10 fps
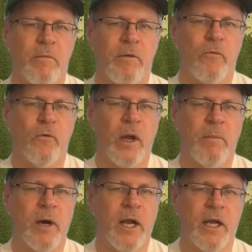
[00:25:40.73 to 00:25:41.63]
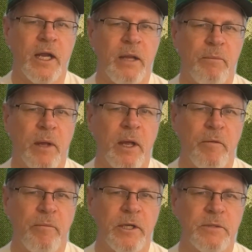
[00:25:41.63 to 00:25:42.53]
before I bought any
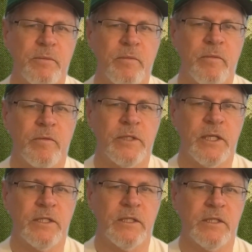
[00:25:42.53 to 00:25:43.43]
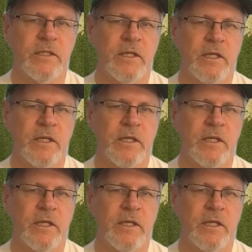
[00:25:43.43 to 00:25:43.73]
playoff pitch seasons.